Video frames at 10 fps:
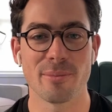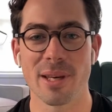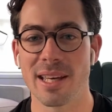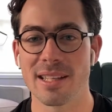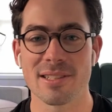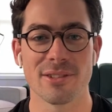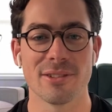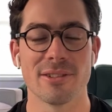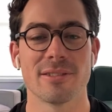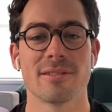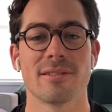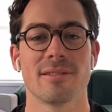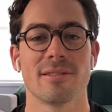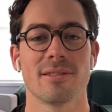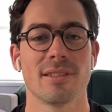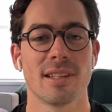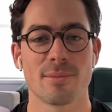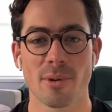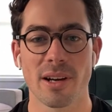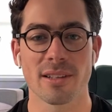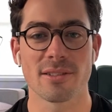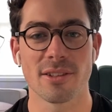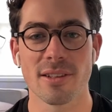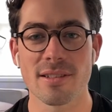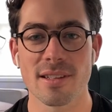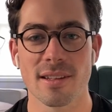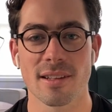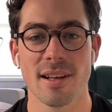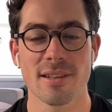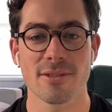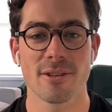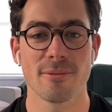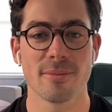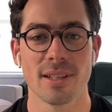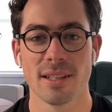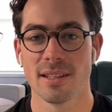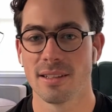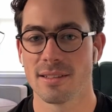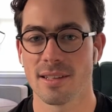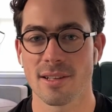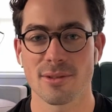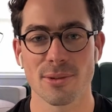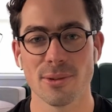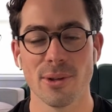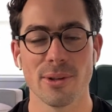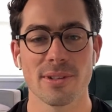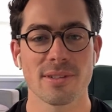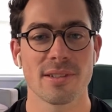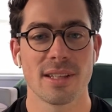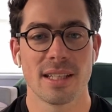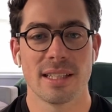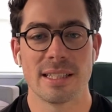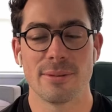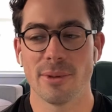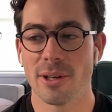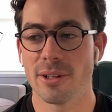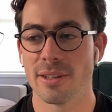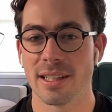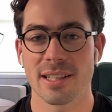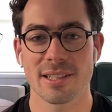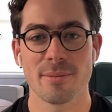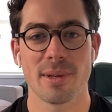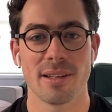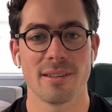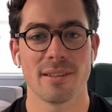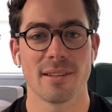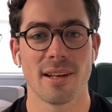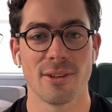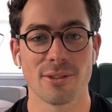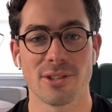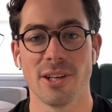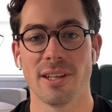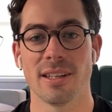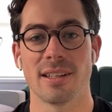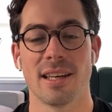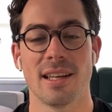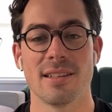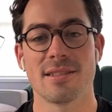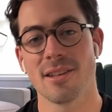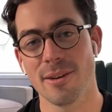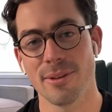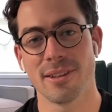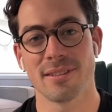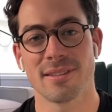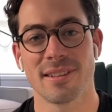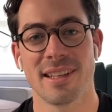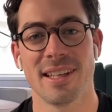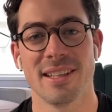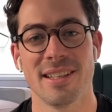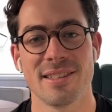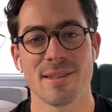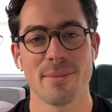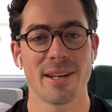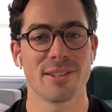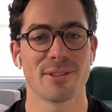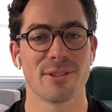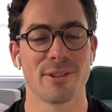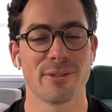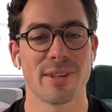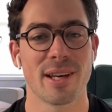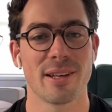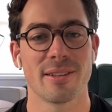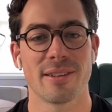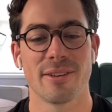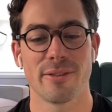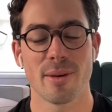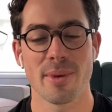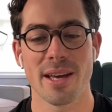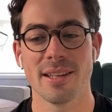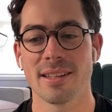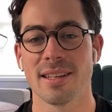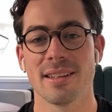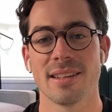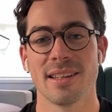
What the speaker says: band to inspiring students in the classroom / school halls. Well, it's actually been a long journey, and Simon here is the manager of our band, and